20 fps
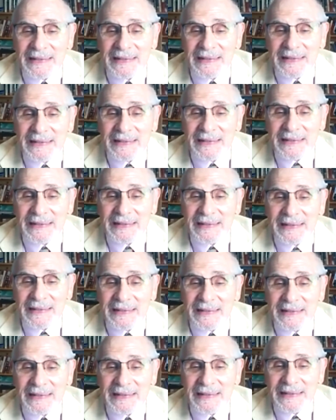the
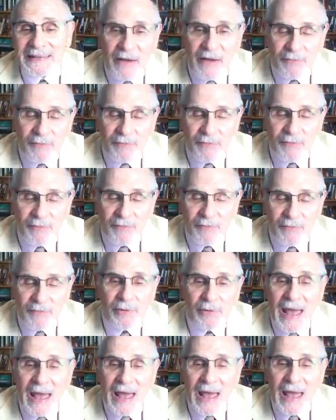nations were never allowed
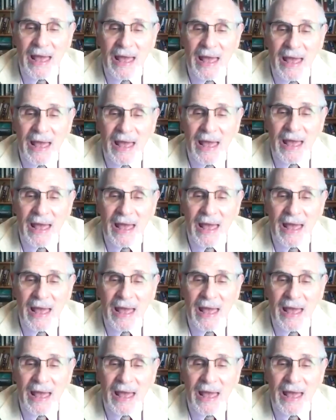to develop.